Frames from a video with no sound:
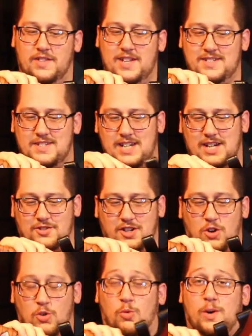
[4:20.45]
and this is
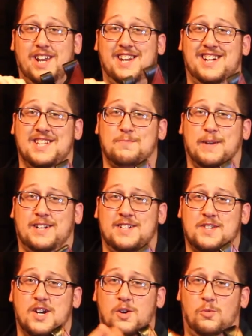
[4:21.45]
actually quite nice
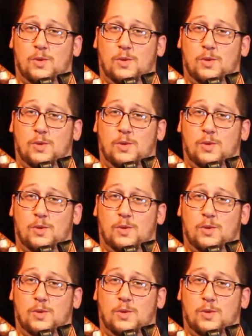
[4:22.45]
because